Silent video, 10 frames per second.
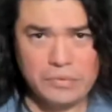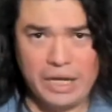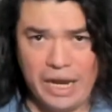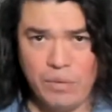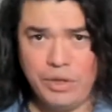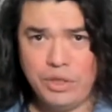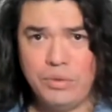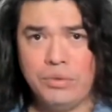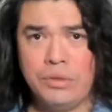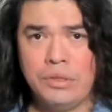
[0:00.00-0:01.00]
And we do.
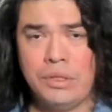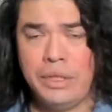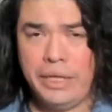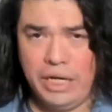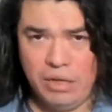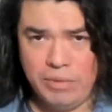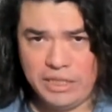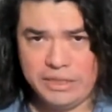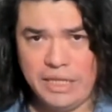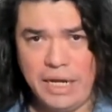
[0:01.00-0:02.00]
It'll be the
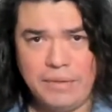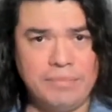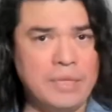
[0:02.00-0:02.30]
sine.